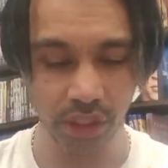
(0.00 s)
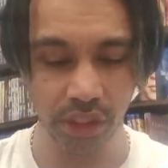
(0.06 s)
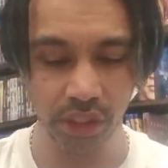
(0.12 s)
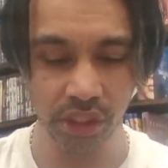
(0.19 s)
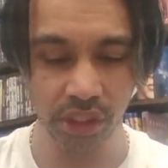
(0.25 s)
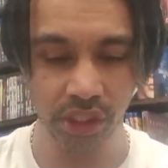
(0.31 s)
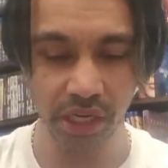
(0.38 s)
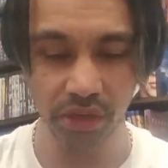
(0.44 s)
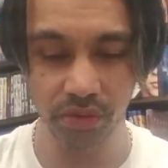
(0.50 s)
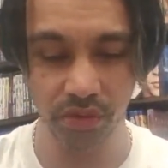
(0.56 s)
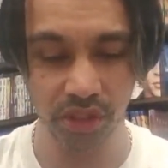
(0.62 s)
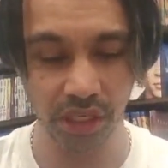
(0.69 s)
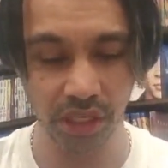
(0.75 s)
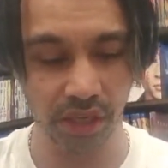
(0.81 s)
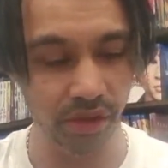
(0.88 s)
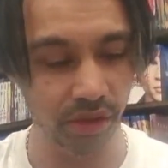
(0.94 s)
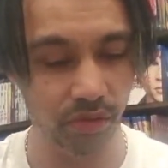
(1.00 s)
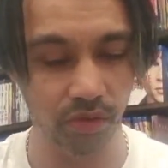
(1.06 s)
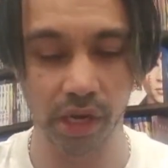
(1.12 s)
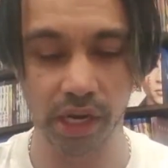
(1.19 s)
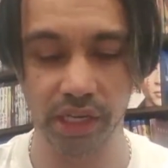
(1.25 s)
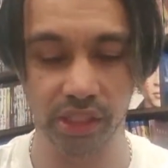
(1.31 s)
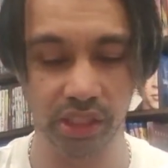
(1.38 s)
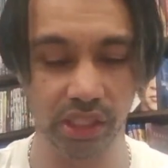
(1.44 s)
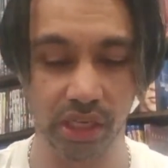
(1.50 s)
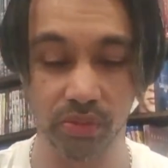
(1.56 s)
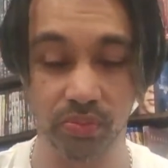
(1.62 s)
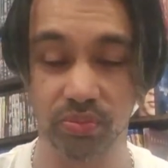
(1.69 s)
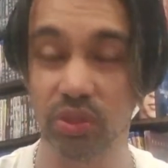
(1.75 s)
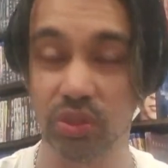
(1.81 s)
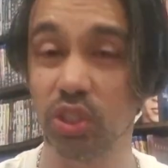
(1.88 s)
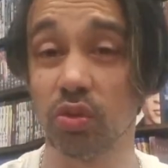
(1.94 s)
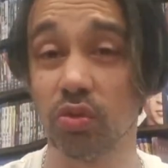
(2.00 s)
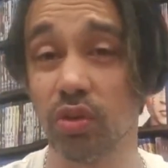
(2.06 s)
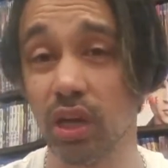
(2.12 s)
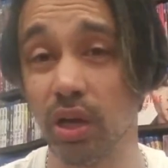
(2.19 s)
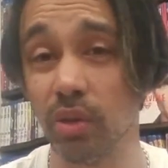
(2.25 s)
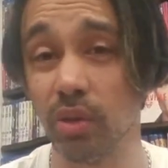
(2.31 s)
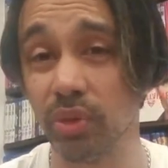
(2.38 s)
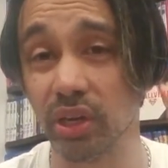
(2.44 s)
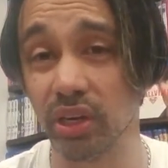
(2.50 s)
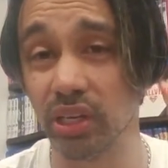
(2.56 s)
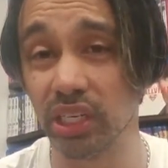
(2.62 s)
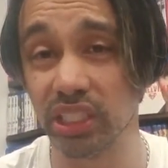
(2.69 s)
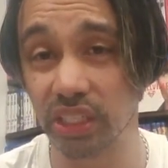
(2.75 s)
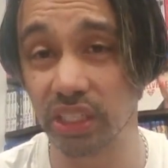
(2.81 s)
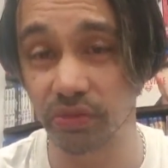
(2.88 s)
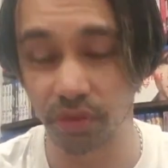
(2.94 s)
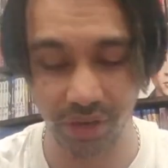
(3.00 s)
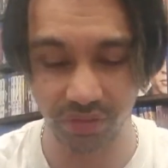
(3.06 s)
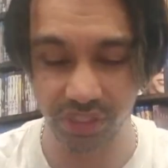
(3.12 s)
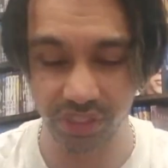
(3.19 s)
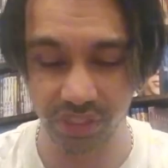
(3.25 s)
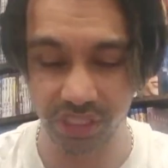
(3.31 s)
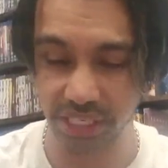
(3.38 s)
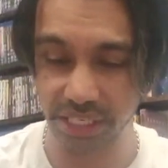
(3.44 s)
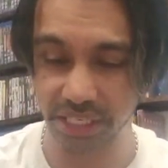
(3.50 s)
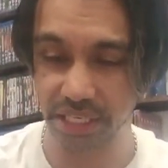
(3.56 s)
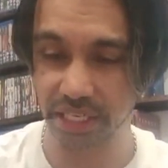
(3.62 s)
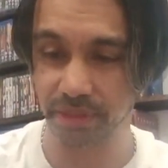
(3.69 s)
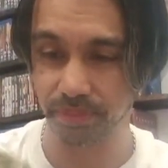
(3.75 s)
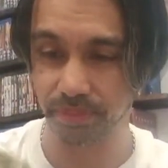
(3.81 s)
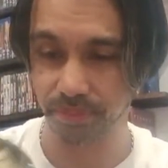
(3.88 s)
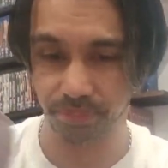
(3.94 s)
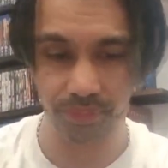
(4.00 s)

So storyline behind this, if you haven't seen it.